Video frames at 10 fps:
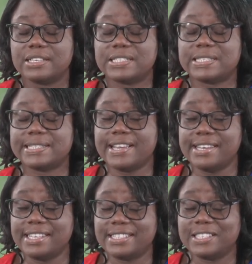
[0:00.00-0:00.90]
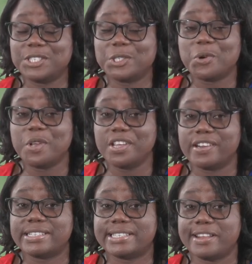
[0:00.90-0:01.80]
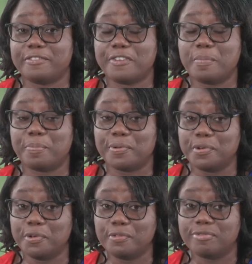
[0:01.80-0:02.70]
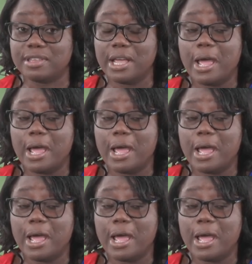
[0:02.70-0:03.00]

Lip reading: study to show yourself approved,